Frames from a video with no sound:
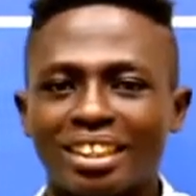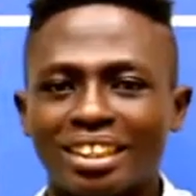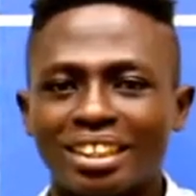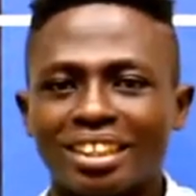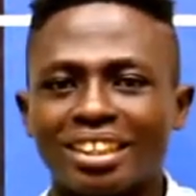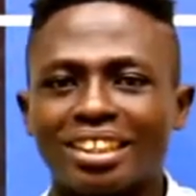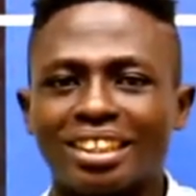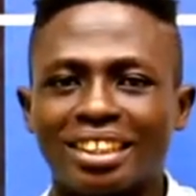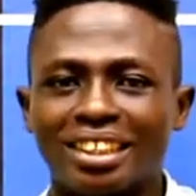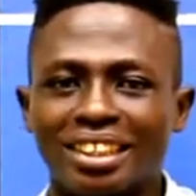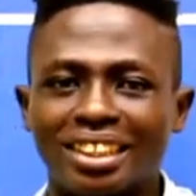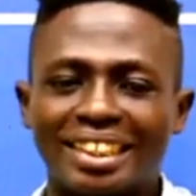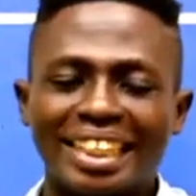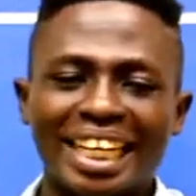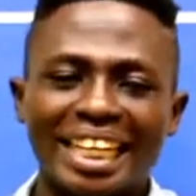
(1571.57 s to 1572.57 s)
I
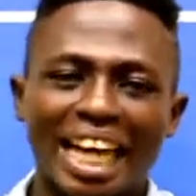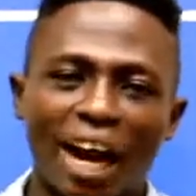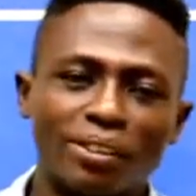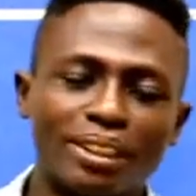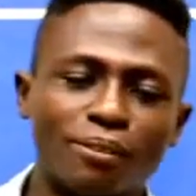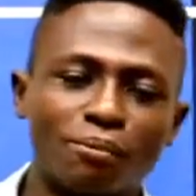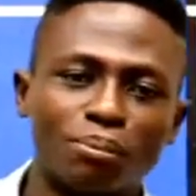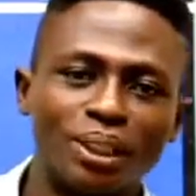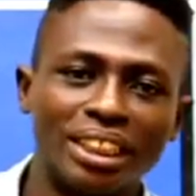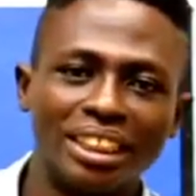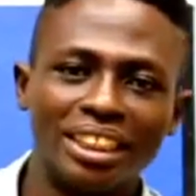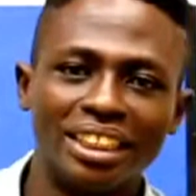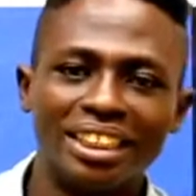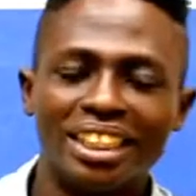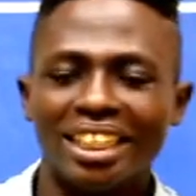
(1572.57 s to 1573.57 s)
shout out bi
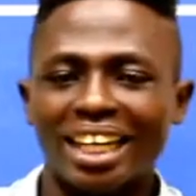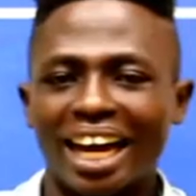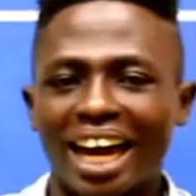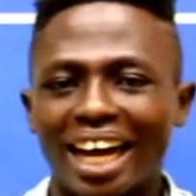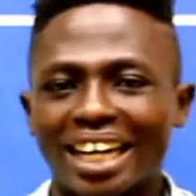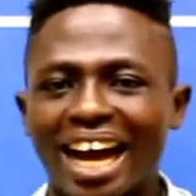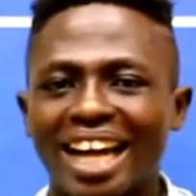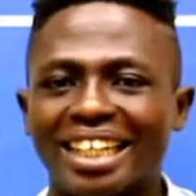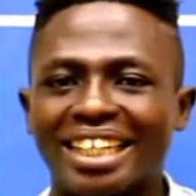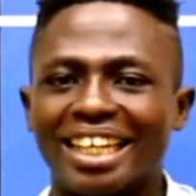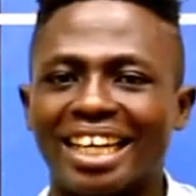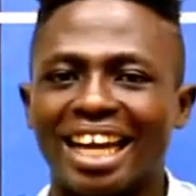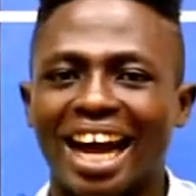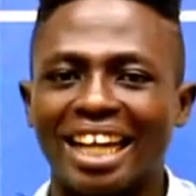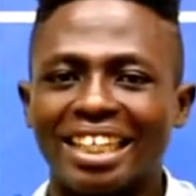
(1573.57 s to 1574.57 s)
anade
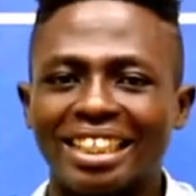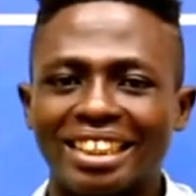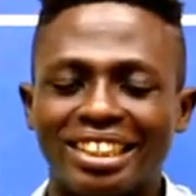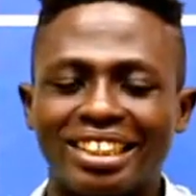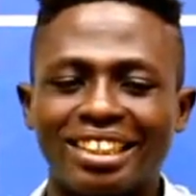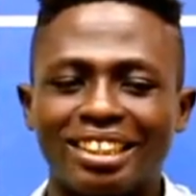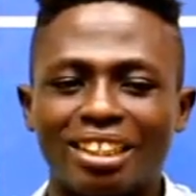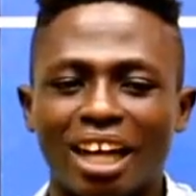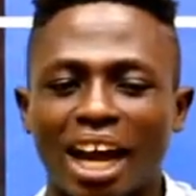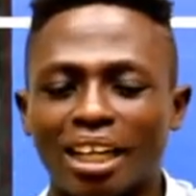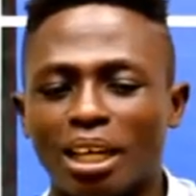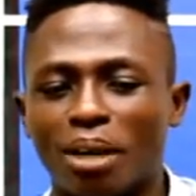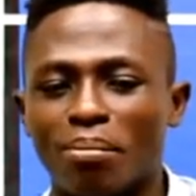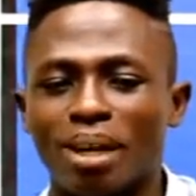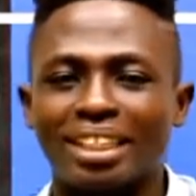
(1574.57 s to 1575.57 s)
ade aye
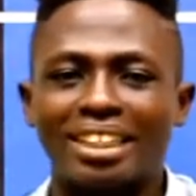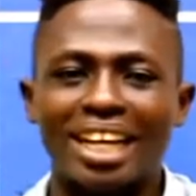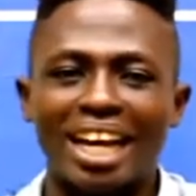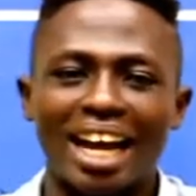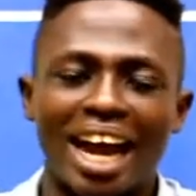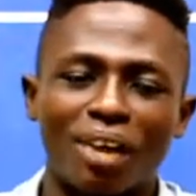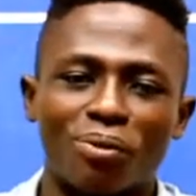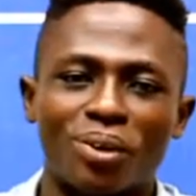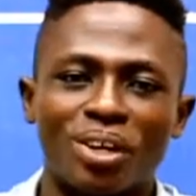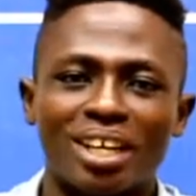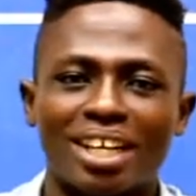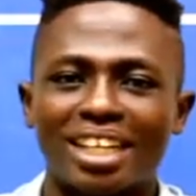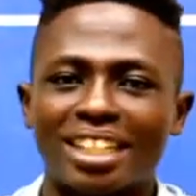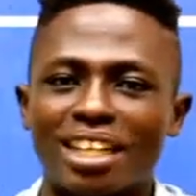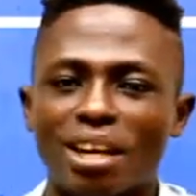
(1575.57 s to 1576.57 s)
be ka adwene
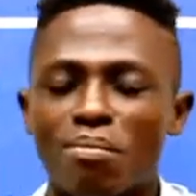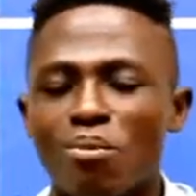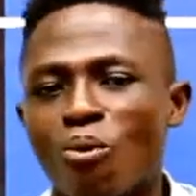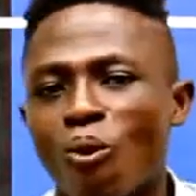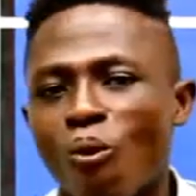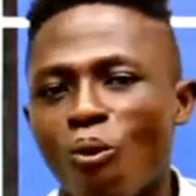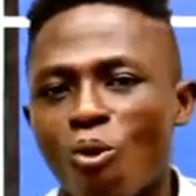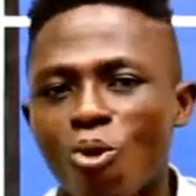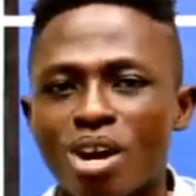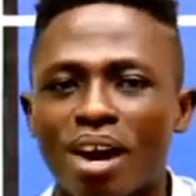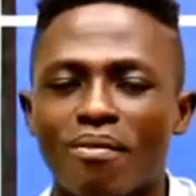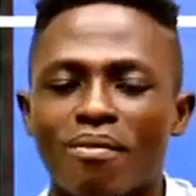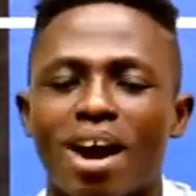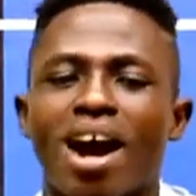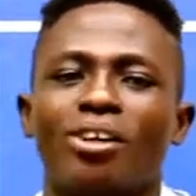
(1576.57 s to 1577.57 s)
kekekire bi wo
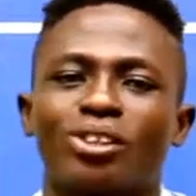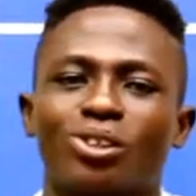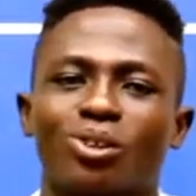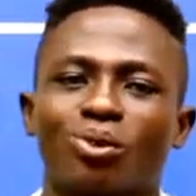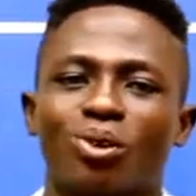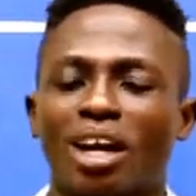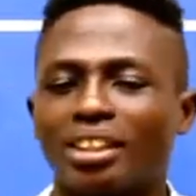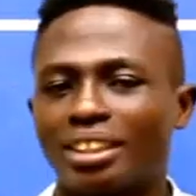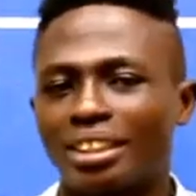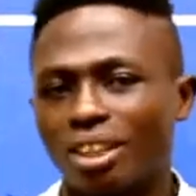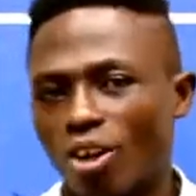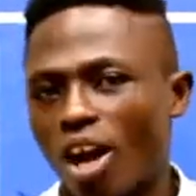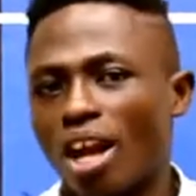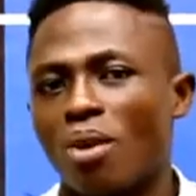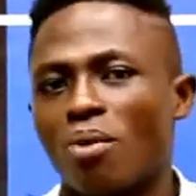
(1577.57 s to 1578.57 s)
coronavirus no na still o
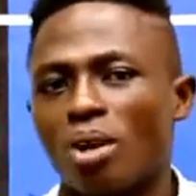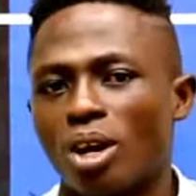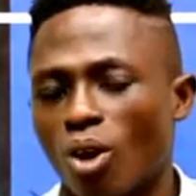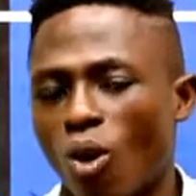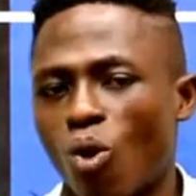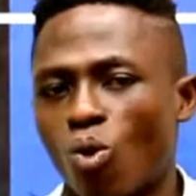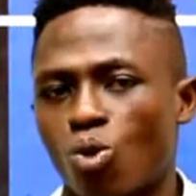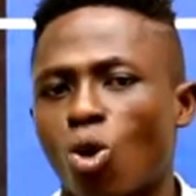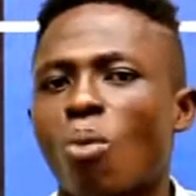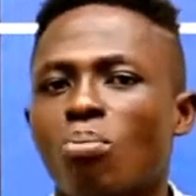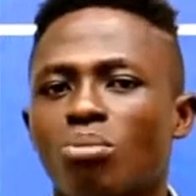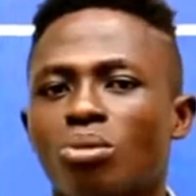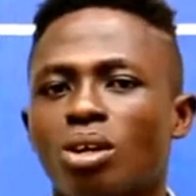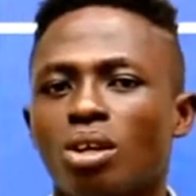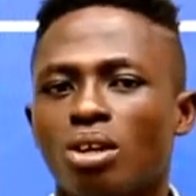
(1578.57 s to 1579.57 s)
ya real o krom
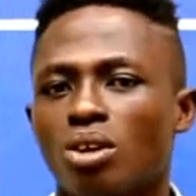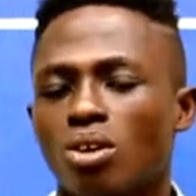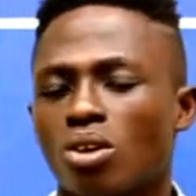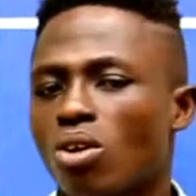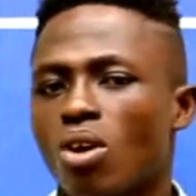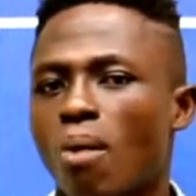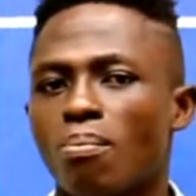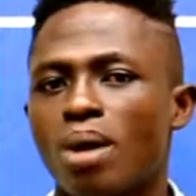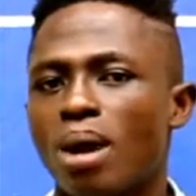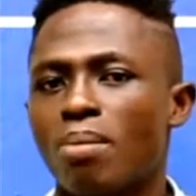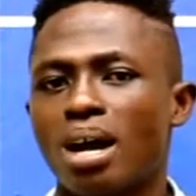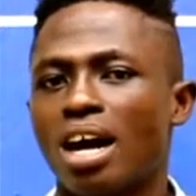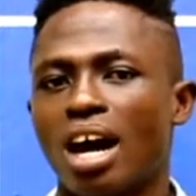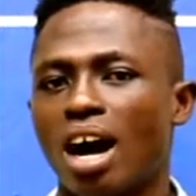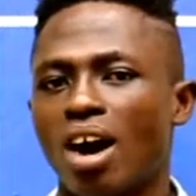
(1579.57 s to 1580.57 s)
e me
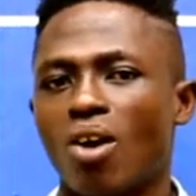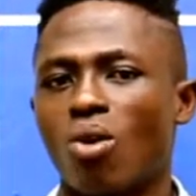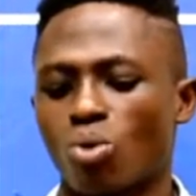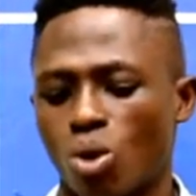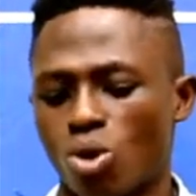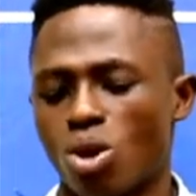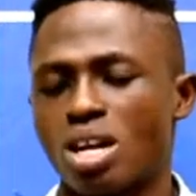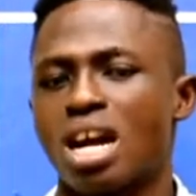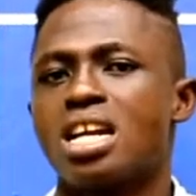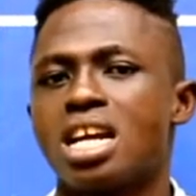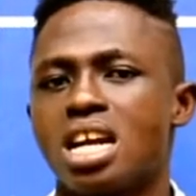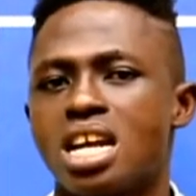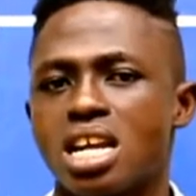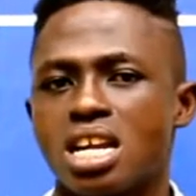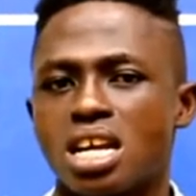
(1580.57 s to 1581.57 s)
ha on corona day